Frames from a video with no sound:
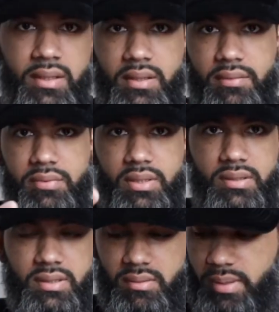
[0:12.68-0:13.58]
if you could
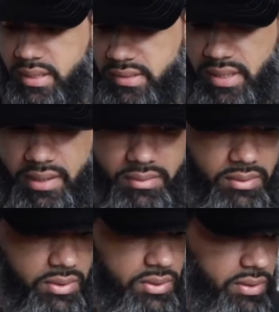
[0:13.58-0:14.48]
tell by the title,
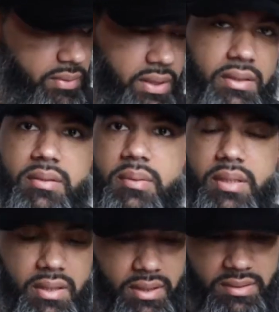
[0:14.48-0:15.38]
you should already know what
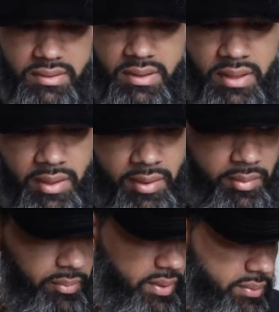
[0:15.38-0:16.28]
it is.
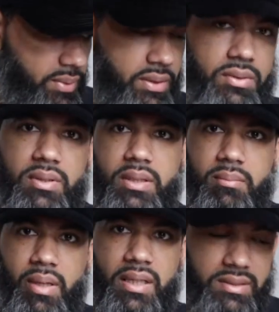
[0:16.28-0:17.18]
But we're gonna do the
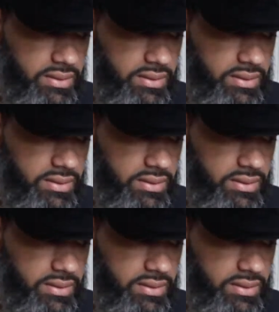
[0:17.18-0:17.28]
unboxing